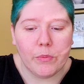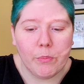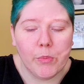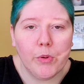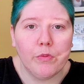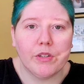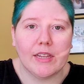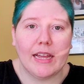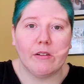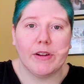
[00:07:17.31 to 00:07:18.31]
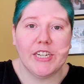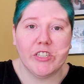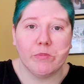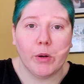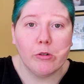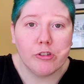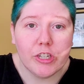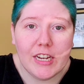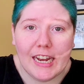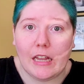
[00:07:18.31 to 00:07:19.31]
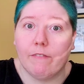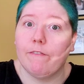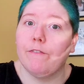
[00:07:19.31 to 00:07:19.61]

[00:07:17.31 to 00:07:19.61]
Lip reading: moved to that range of motion in a